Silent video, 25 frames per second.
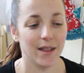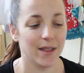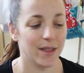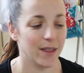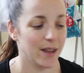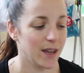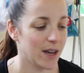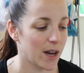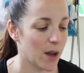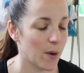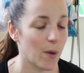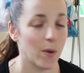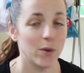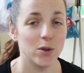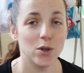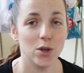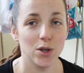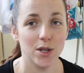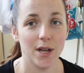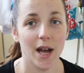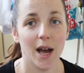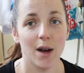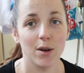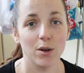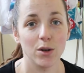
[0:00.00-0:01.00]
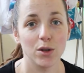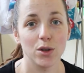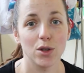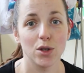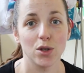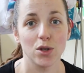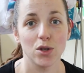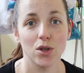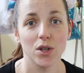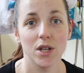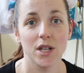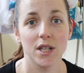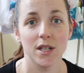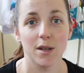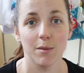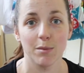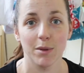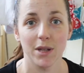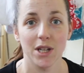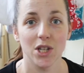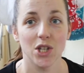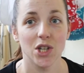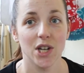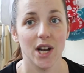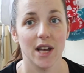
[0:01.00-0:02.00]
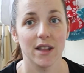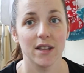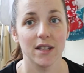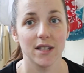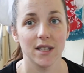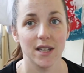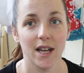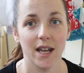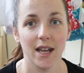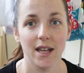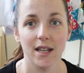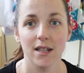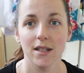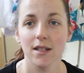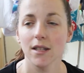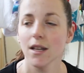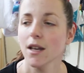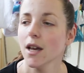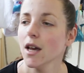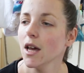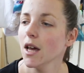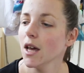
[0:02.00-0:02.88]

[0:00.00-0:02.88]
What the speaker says: you know, just how good the sun is at bleaching out the stains,